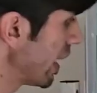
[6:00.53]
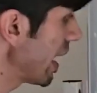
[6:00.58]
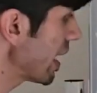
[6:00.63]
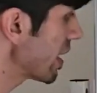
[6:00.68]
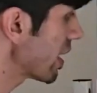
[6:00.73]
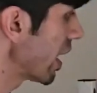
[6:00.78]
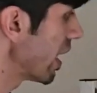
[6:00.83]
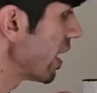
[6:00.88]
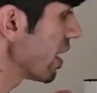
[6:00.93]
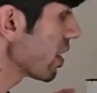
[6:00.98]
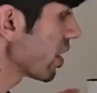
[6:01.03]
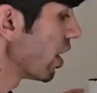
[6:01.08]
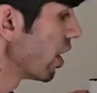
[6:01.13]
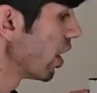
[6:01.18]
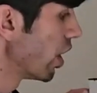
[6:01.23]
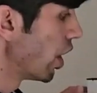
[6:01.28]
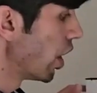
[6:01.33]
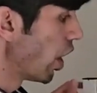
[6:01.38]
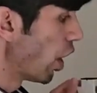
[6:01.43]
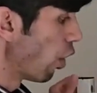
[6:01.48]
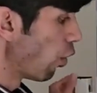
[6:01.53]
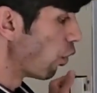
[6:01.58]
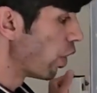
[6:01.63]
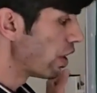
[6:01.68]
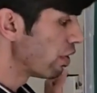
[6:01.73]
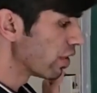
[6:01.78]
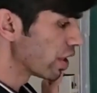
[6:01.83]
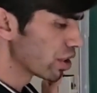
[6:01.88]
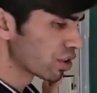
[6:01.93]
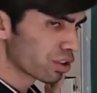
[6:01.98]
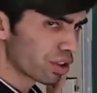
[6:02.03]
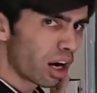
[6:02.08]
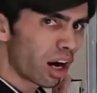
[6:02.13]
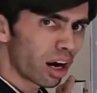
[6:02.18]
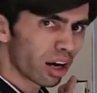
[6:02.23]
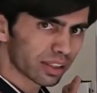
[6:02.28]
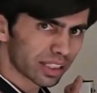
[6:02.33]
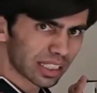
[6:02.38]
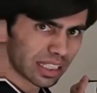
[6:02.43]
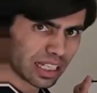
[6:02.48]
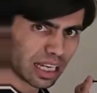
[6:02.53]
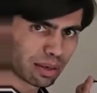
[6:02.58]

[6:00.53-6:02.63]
this case, when we draw the